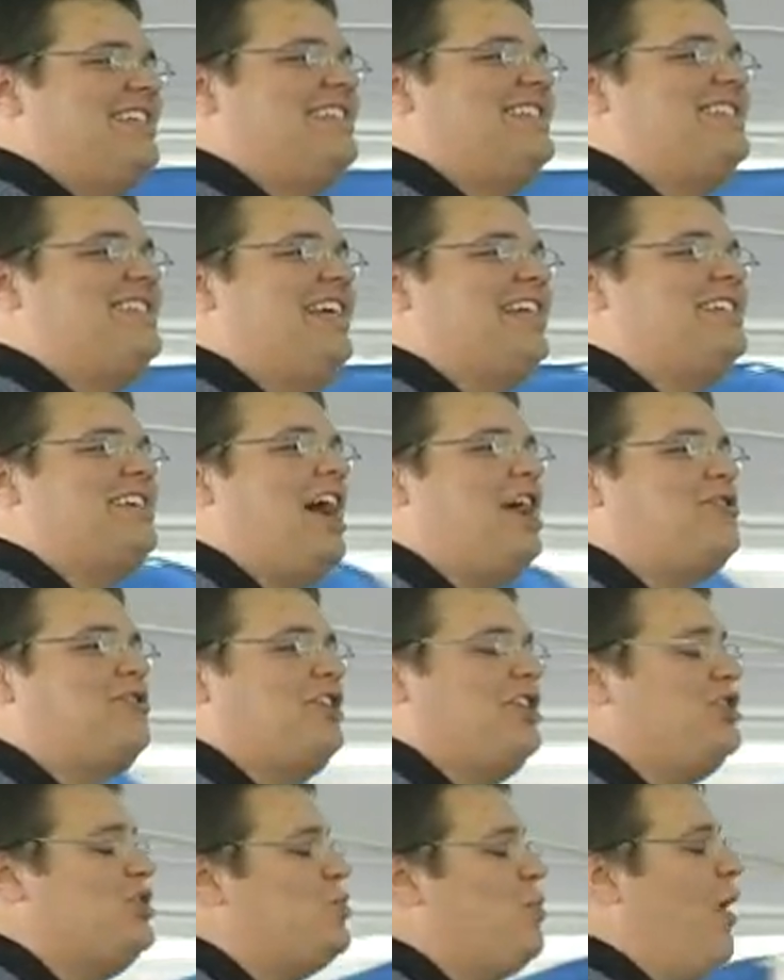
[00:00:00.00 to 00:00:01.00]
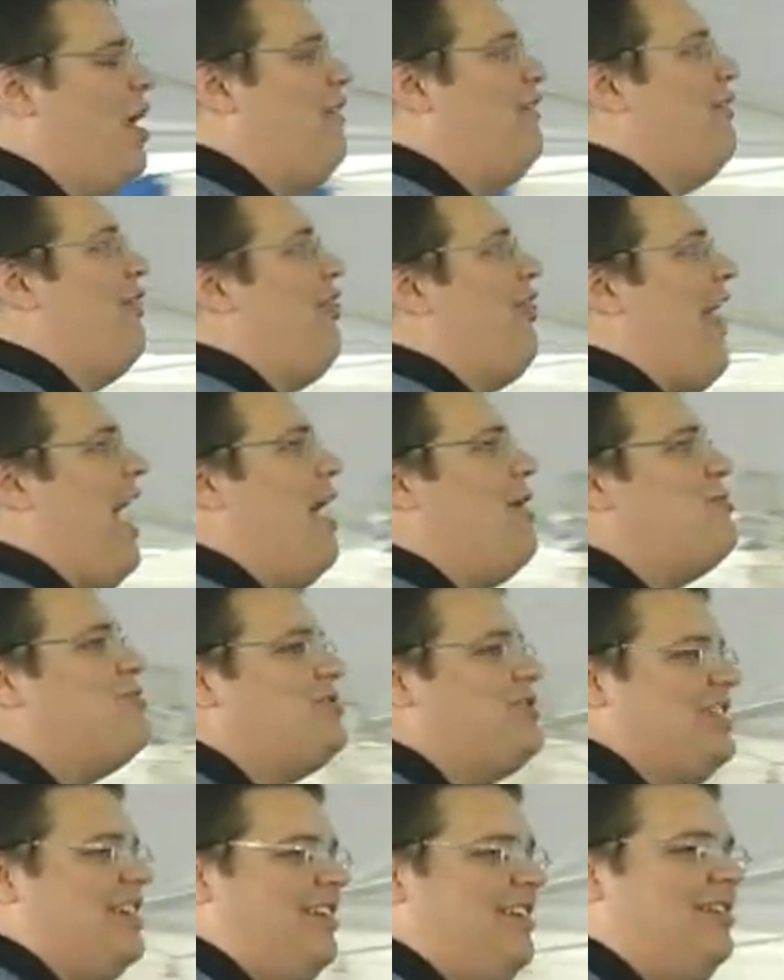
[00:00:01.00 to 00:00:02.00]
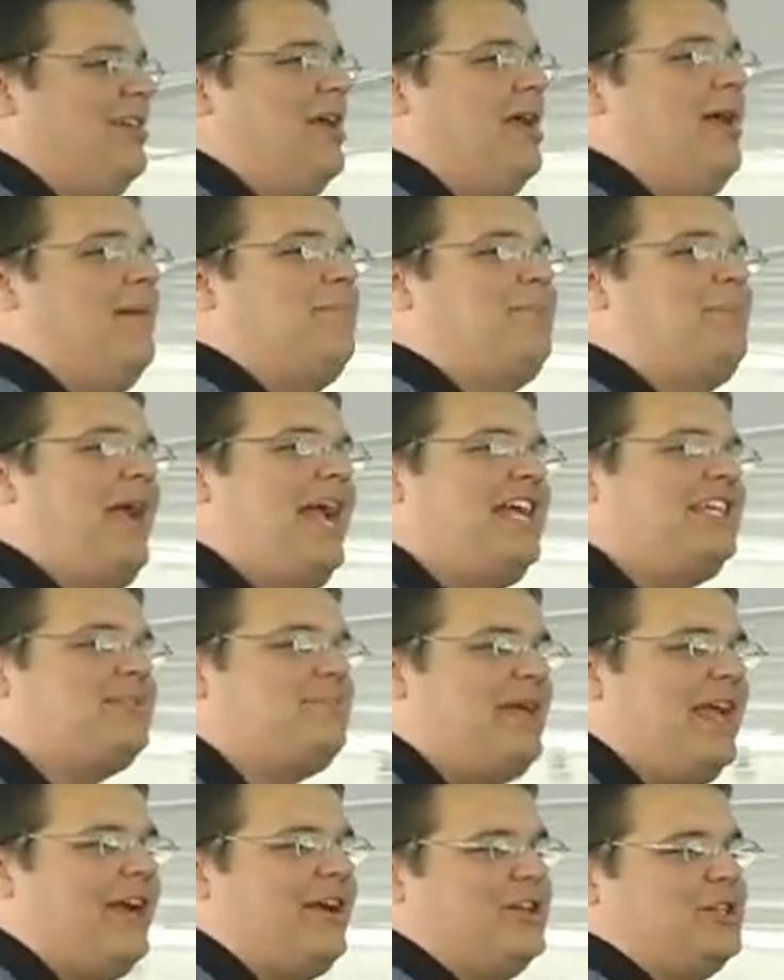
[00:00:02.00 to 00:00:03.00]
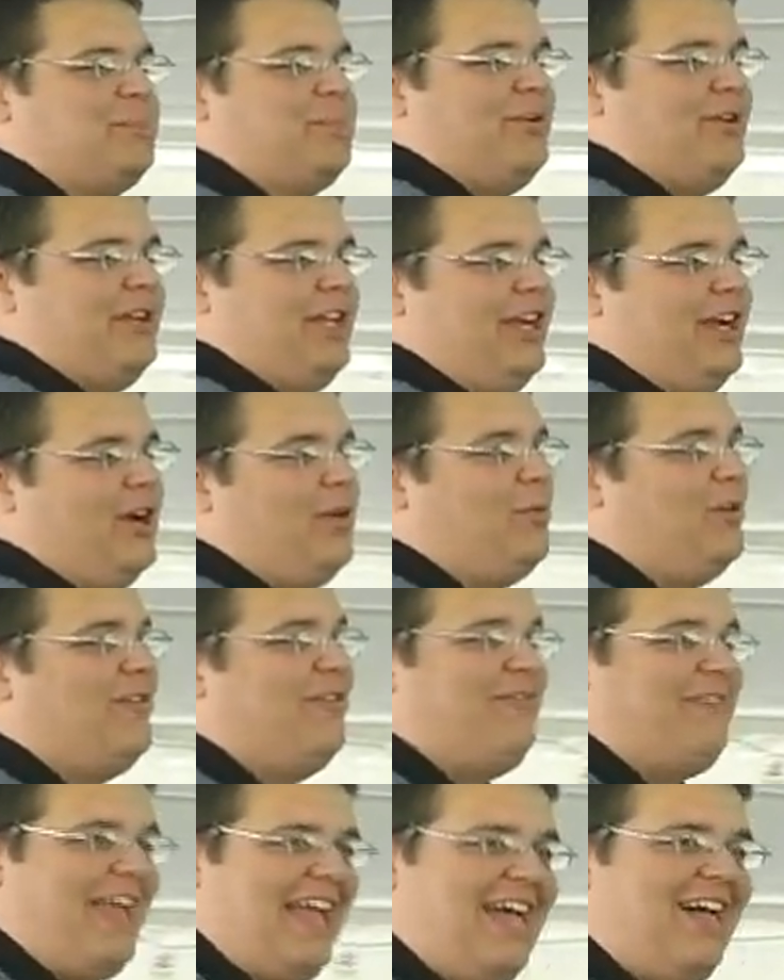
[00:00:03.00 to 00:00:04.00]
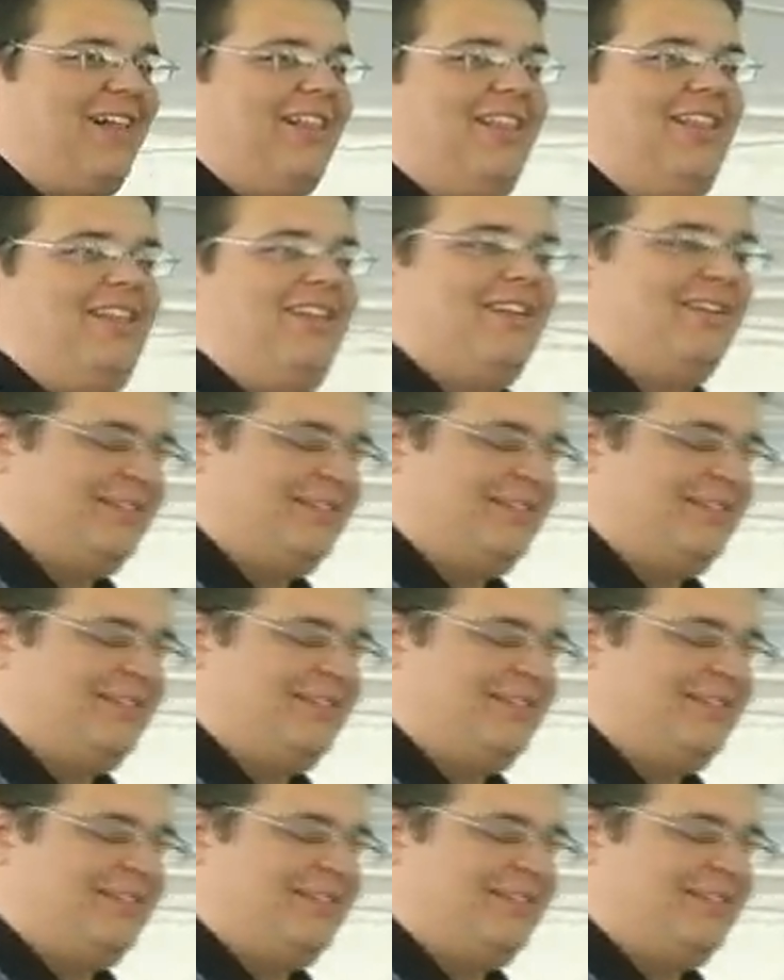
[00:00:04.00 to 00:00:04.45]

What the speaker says: 612,000 pacemakers per year would fail.